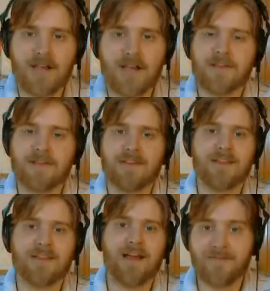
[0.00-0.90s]
I mean,
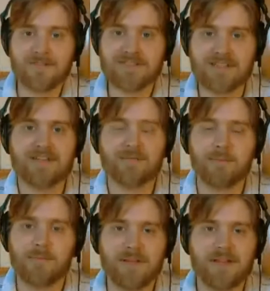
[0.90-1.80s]
I haven't seen it,
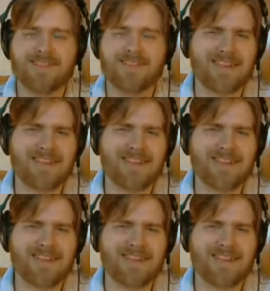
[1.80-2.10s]
but it